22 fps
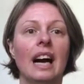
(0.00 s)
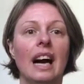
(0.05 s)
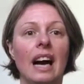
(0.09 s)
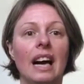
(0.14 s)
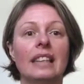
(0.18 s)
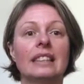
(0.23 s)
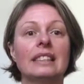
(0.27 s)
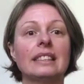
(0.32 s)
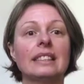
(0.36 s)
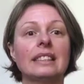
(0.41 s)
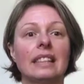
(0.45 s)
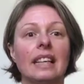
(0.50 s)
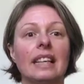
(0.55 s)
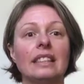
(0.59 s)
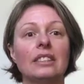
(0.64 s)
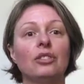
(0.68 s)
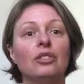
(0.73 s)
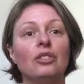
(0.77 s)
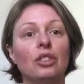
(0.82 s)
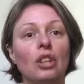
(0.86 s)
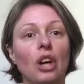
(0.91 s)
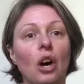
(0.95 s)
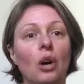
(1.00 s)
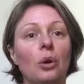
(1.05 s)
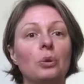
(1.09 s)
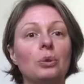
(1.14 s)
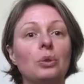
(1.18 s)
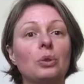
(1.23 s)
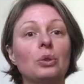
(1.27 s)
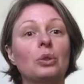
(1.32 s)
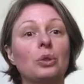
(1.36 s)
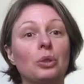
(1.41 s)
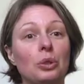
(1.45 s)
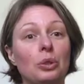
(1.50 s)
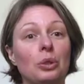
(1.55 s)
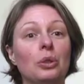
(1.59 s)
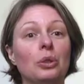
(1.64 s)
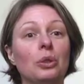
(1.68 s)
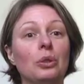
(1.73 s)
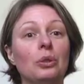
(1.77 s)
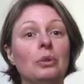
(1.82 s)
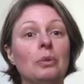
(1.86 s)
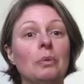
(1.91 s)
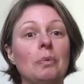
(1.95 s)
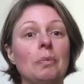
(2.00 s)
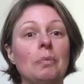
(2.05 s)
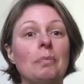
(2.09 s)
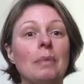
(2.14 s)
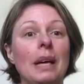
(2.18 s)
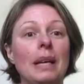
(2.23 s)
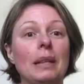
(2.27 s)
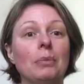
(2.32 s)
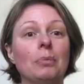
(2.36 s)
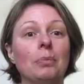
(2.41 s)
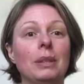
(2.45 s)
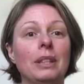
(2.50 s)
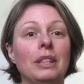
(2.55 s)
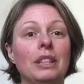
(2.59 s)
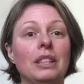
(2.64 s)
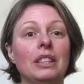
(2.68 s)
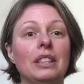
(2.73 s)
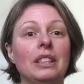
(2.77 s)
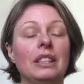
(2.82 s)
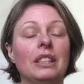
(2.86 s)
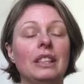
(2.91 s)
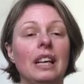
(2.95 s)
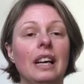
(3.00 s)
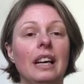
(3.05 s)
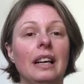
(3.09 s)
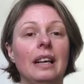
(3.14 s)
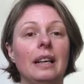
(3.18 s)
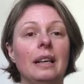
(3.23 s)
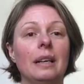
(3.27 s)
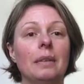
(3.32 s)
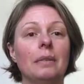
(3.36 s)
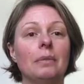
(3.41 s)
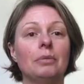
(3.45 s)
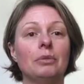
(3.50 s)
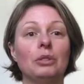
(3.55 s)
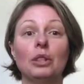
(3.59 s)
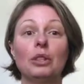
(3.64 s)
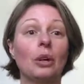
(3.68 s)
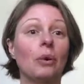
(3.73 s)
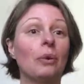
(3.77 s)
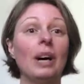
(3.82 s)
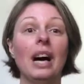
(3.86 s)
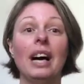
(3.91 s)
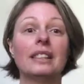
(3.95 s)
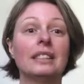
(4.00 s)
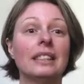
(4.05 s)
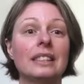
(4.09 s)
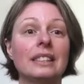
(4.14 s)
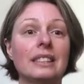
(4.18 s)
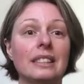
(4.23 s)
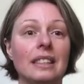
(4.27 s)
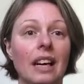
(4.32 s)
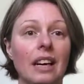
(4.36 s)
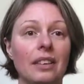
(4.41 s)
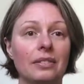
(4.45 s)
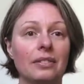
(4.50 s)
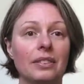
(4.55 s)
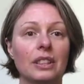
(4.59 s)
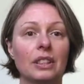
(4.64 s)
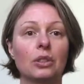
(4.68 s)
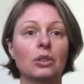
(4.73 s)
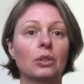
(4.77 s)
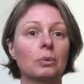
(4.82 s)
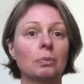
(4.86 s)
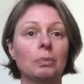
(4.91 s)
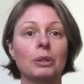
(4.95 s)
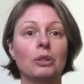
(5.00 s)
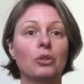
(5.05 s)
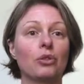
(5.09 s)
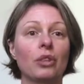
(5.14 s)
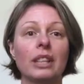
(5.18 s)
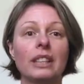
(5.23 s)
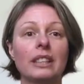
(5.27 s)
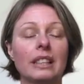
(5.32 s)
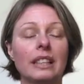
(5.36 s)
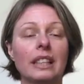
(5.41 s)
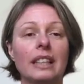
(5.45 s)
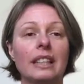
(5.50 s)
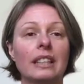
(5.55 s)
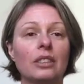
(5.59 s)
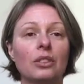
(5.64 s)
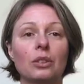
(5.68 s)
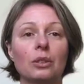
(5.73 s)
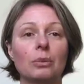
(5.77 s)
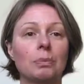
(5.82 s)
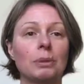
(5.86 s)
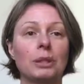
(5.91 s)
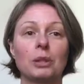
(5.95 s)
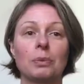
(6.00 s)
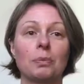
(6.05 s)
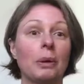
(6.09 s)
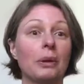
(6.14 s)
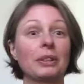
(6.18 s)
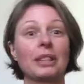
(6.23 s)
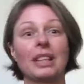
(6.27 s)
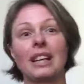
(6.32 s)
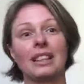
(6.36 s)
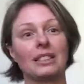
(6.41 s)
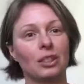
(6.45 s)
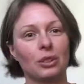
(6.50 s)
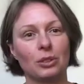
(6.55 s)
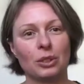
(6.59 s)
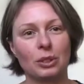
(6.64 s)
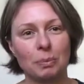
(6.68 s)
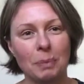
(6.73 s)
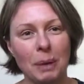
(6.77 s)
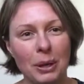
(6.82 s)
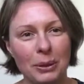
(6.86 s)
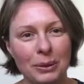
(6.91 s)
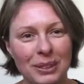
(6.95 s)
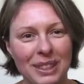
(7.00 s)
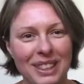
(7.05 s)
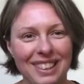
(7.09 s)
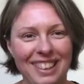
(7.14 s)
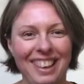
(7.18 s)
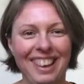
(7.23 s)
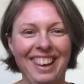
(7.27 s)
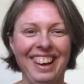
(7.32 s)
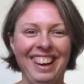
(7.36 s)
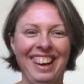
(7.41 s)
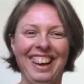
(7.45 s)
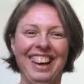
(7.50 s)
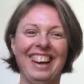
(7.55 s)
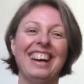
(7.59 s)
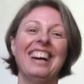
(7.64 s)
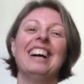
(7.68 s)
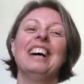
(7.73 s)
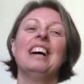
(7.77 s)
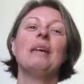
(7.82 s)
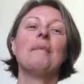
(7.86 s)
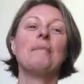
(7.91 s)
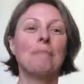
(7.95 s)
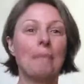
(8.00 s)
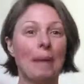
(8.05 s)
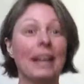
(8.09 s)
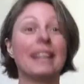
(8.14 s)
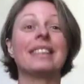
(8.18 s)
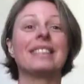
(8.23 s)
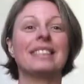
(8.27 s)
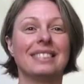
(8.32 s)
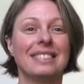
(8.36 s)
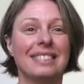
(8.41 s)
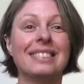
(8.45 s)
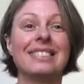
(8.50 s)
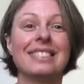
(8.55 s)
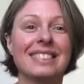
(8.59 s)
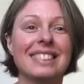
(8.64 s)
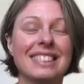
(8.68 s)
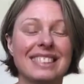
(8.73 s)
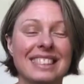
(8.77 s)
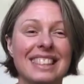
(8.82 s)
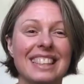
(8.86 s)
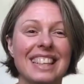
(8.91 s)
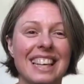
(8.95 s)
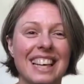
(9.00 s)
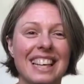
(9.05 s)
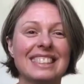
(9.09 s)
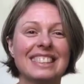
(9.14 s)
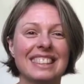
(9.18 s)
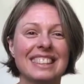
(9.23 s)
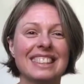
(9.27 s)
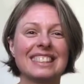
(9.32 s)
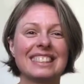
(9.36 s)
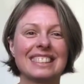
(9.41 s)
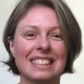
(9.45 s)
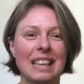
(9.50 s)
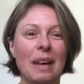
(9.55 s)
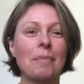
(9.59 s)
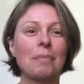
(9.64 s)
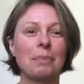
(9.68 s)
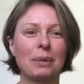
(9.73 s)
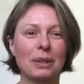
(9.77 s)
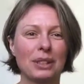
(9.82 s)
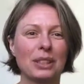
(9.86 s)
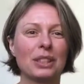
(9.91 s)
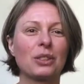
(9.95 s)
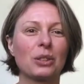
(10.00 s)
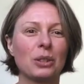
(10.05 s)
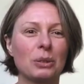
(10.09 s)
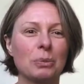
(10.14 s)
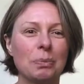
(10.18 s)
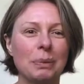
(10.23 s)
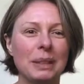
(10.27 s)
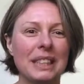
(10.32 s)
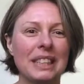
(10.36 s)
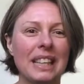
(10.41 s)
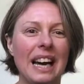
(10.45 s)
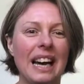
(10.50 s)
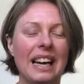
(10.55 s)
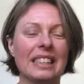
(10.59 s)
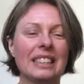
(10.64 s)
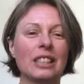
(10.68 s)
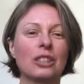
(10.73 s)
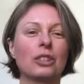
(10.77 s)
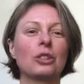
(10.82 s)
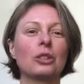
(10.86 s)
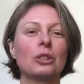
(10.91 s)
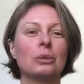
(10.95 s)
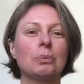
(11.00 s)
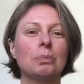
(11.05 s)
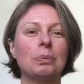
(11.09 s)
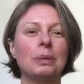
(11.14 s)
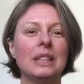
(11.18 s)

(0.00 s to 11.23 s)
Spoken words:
I say no to maybe, other stuff. It could be drinking, it could be smoking. I don't smoke. But as an example, it could be that. It could